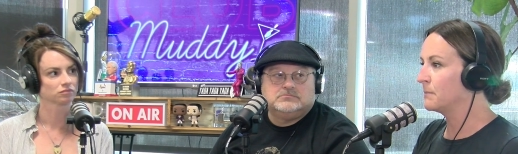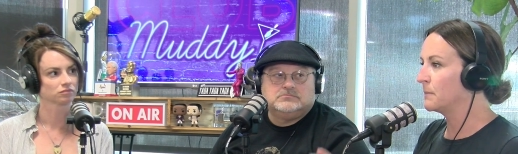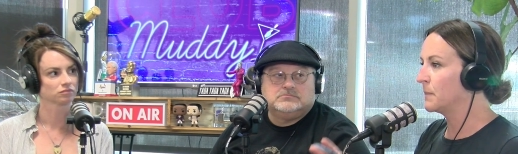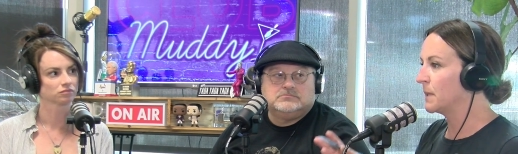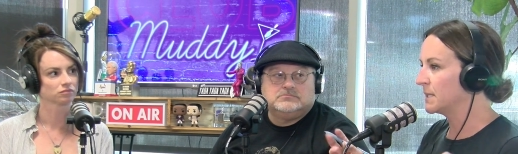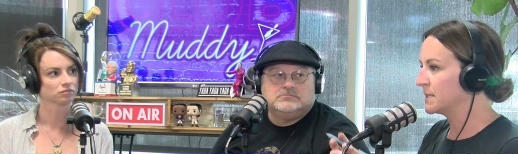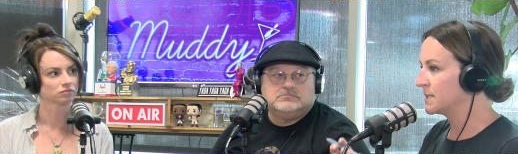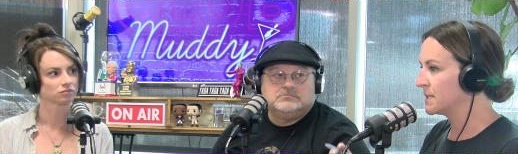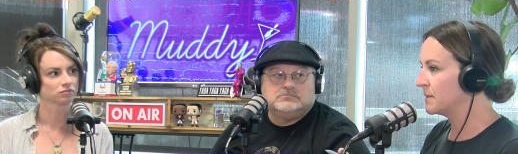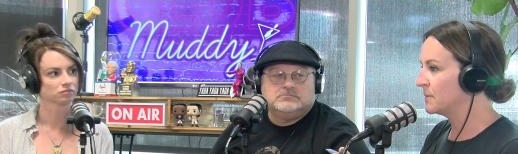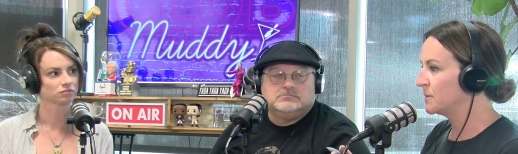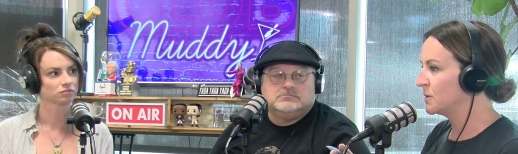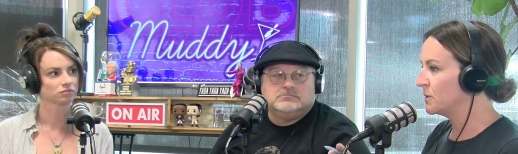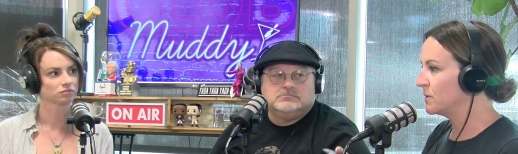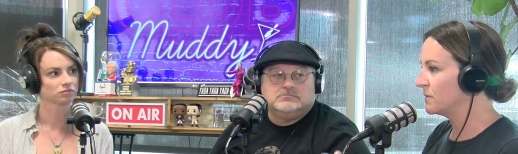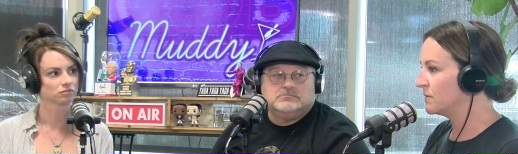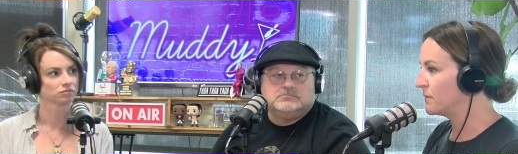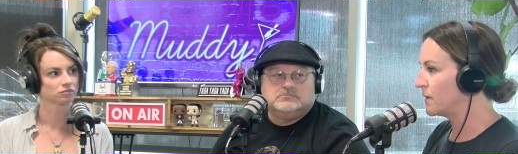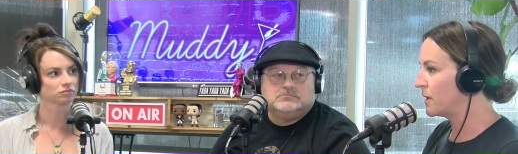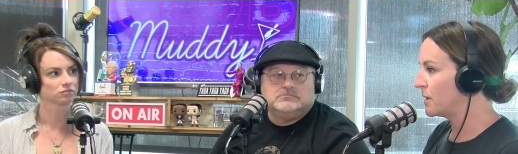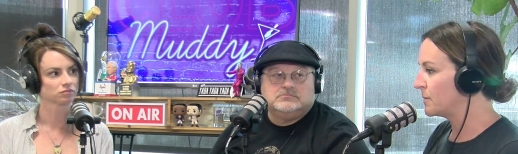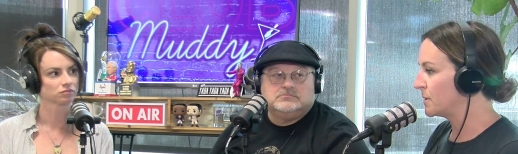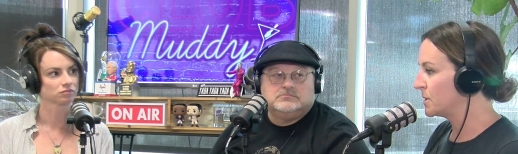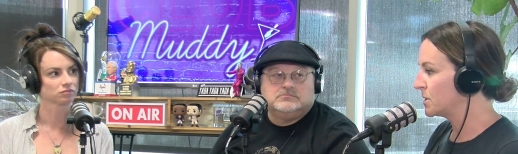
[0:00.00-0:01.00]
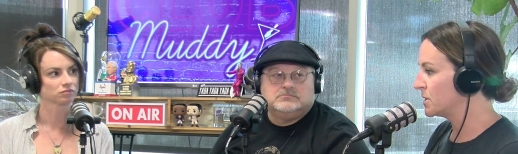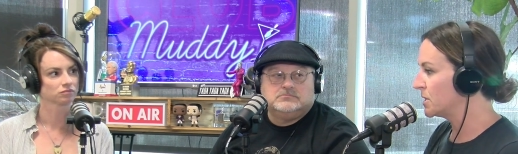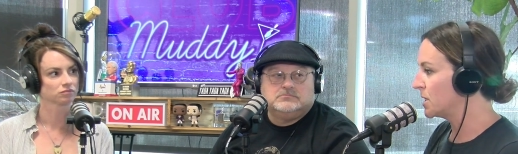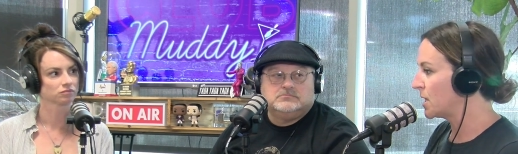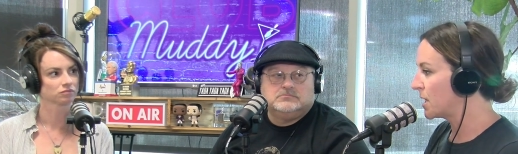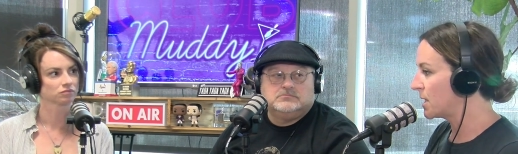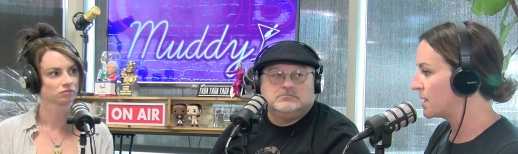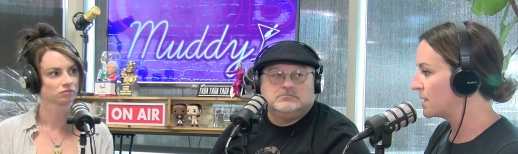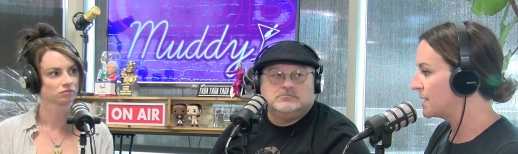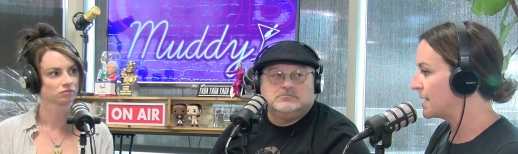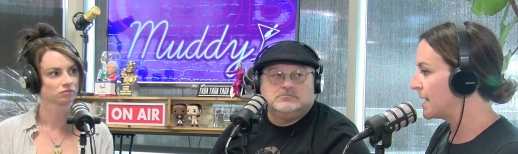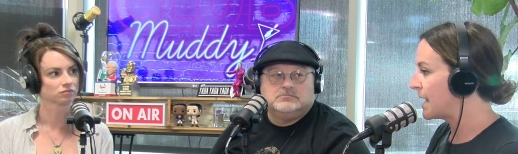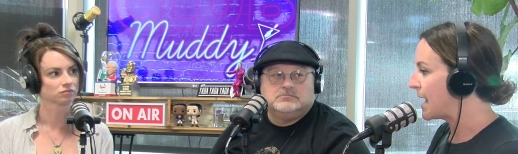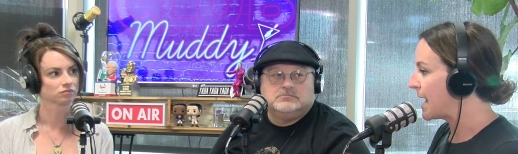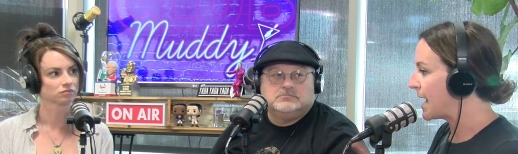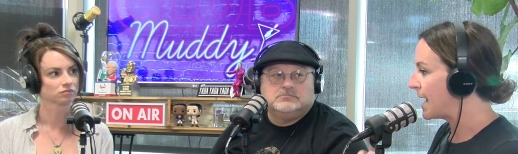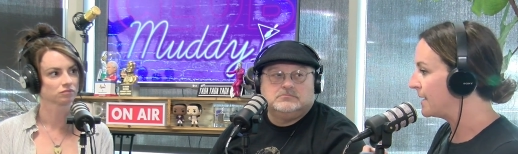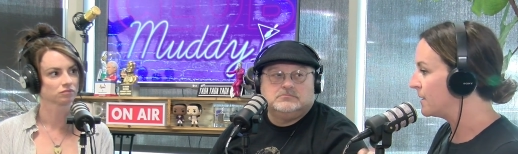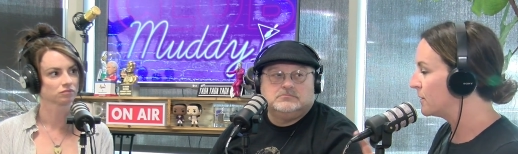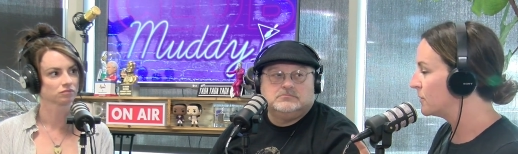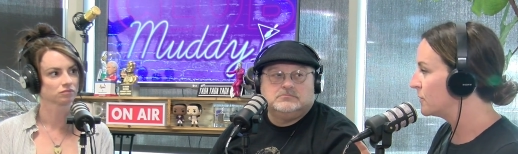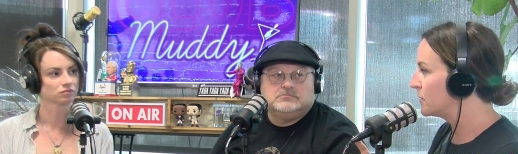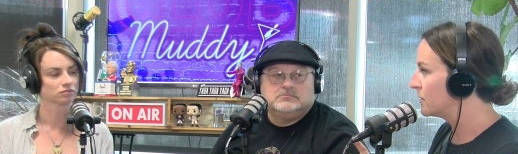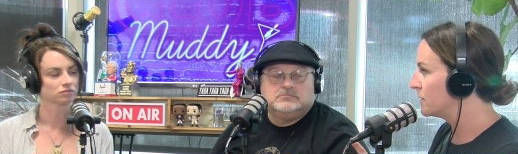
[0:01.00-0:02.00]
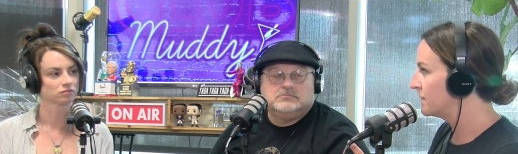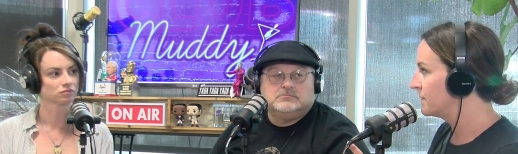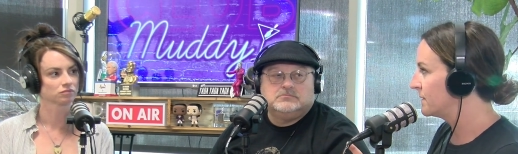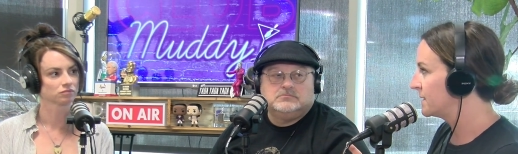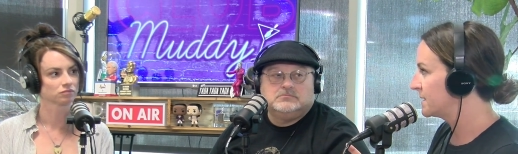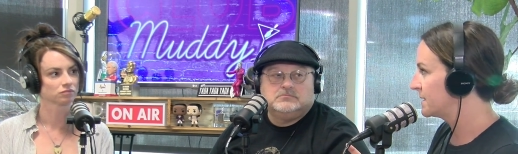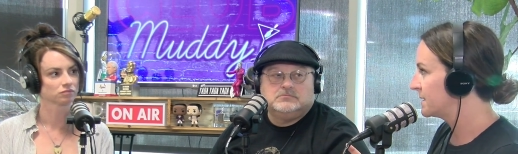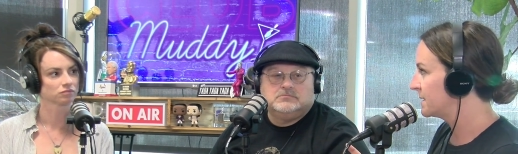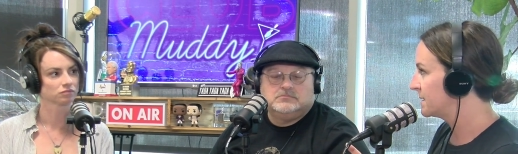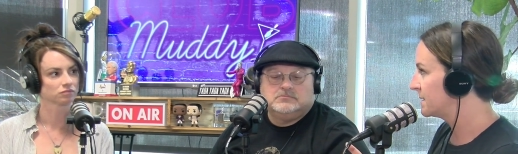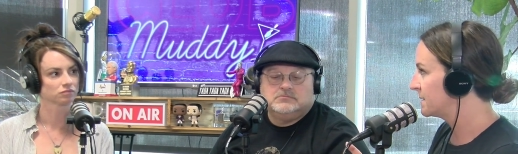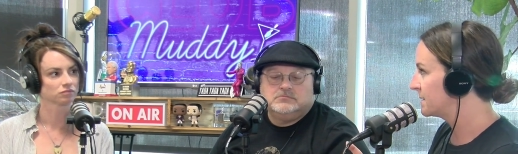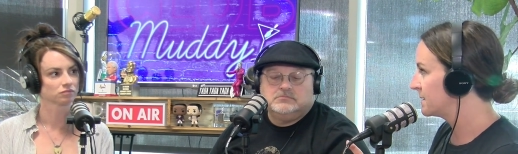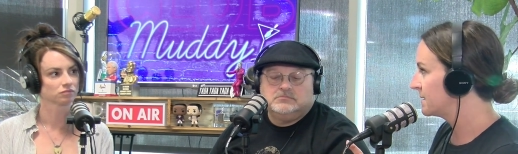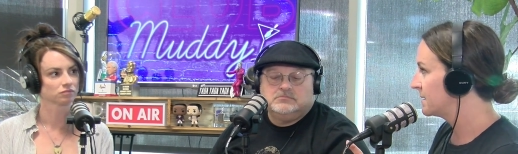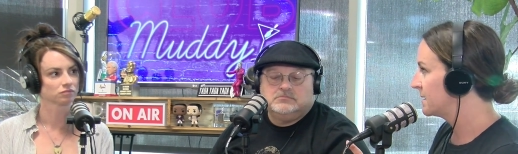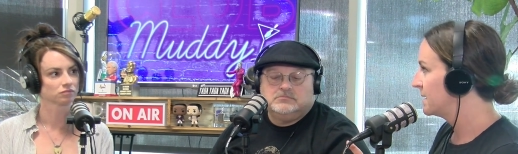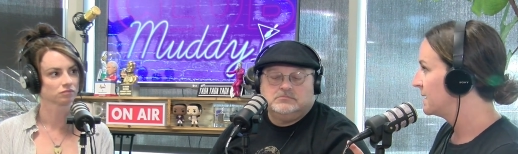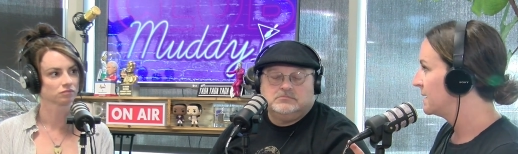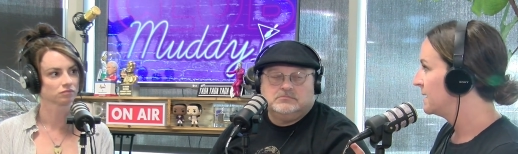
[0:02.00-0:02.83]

Speaker 1: butts up to a farmer's yard. Now, I don't know if this is